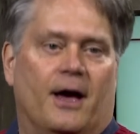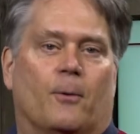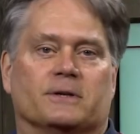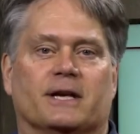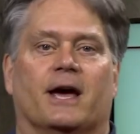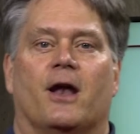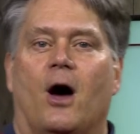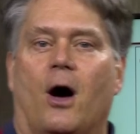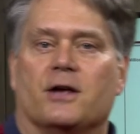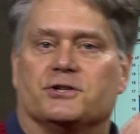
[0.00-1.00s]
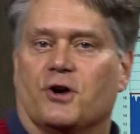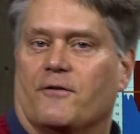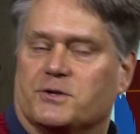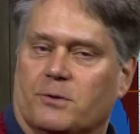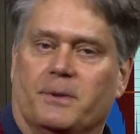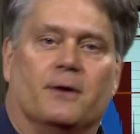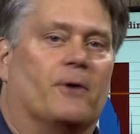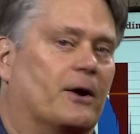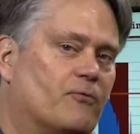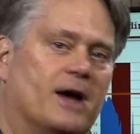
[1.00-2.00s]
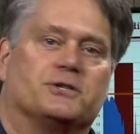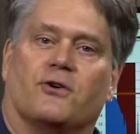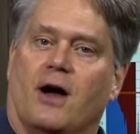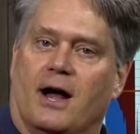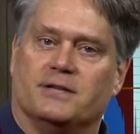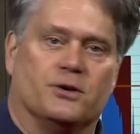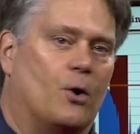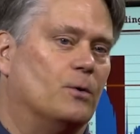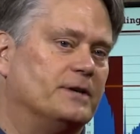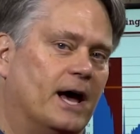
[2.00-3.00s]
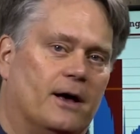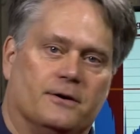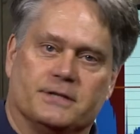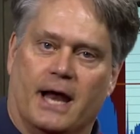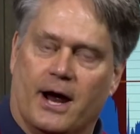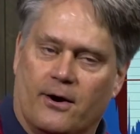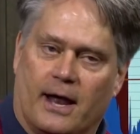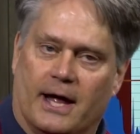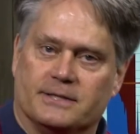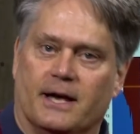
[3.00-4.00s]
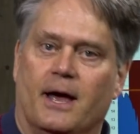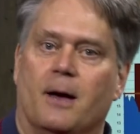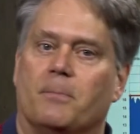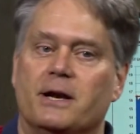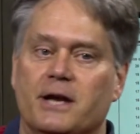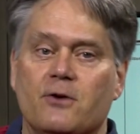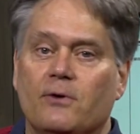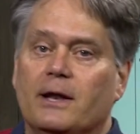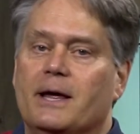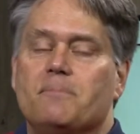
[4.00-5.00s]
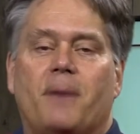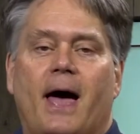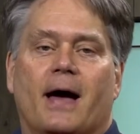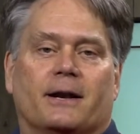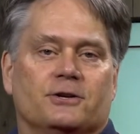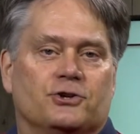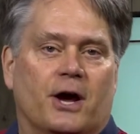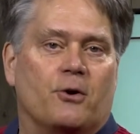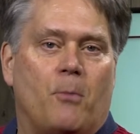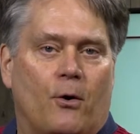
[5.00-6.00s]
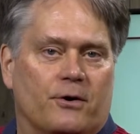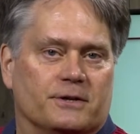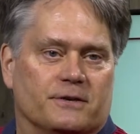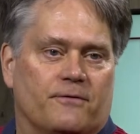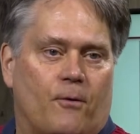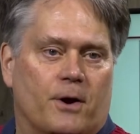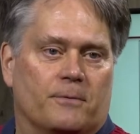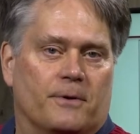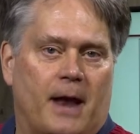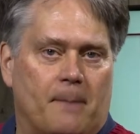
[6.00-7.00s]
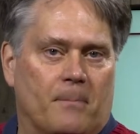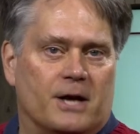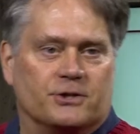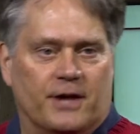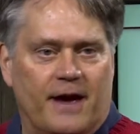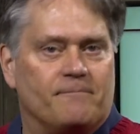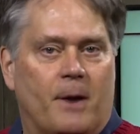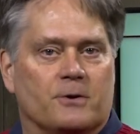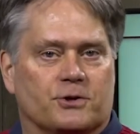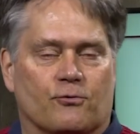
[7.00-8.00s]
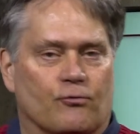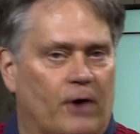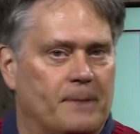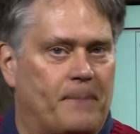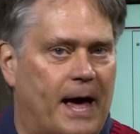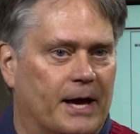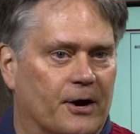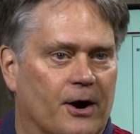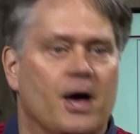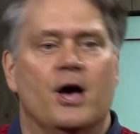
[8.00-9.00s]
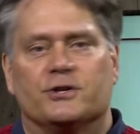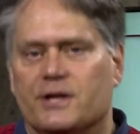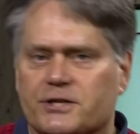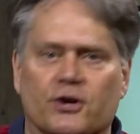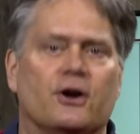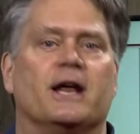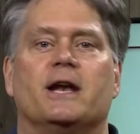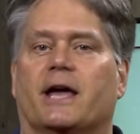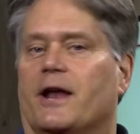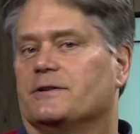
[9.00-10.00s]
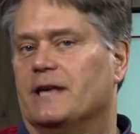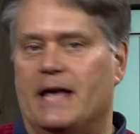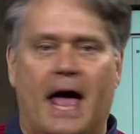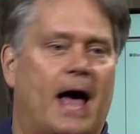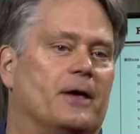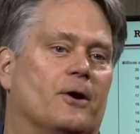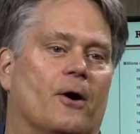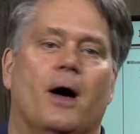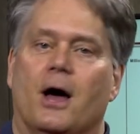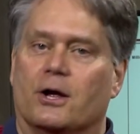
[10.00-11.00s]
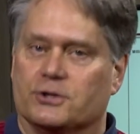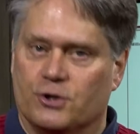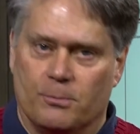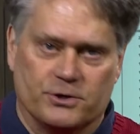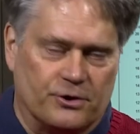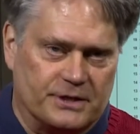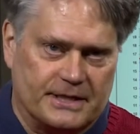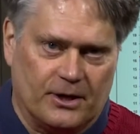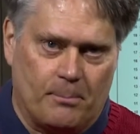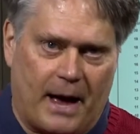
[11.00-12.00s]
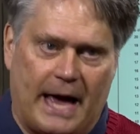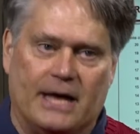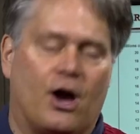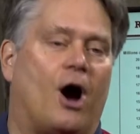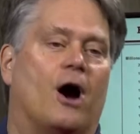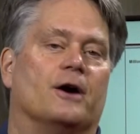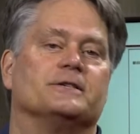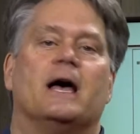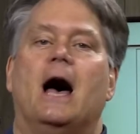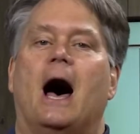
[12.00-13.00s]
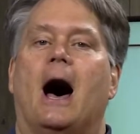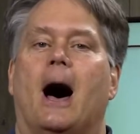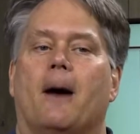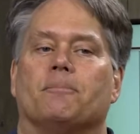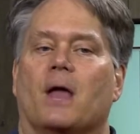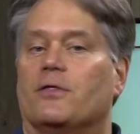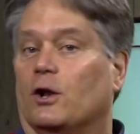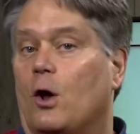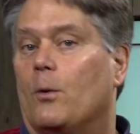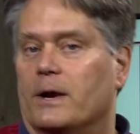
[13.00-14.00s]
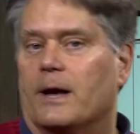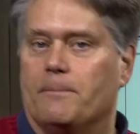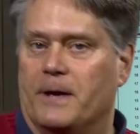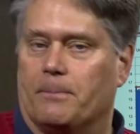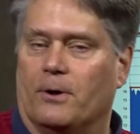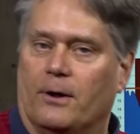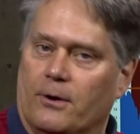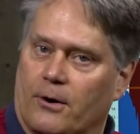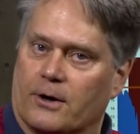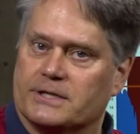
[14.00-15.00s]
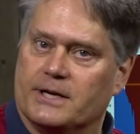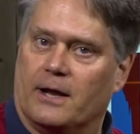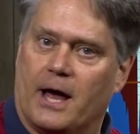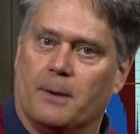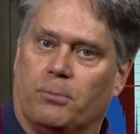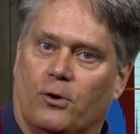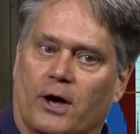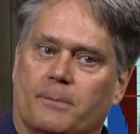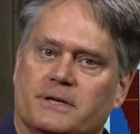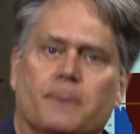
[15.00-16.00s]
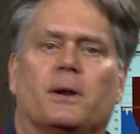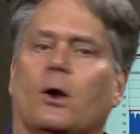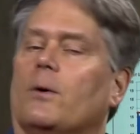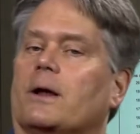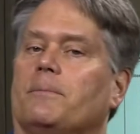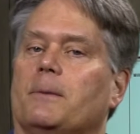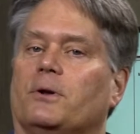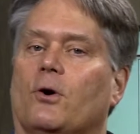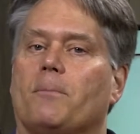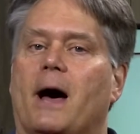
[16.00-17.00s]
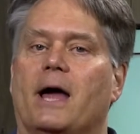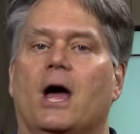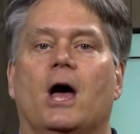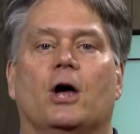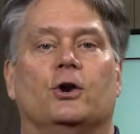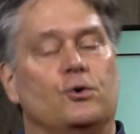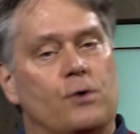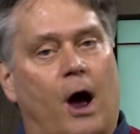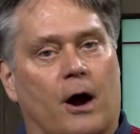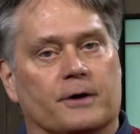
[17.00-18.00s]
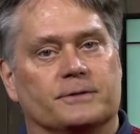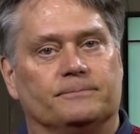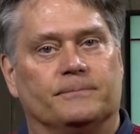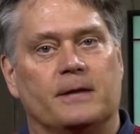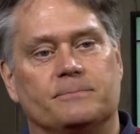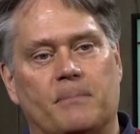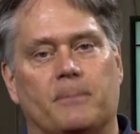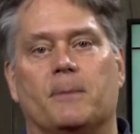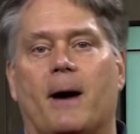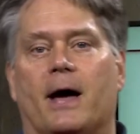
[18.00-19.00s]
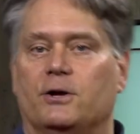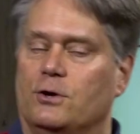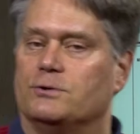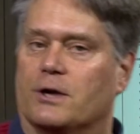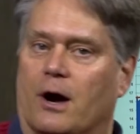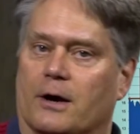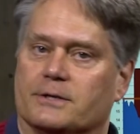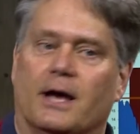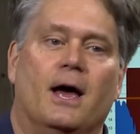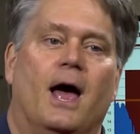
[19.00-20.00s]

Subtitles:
Once again, service would be like restaurants and hotels and airlines, but it didn't really impact General Motors and Ford not much. They have bounced right back here. So this is a good indicator to say, yeah, consumers are still buying cars. The low-income people are still unemployed, but typically low-income people don't buy new cars. They maybe buy used cars.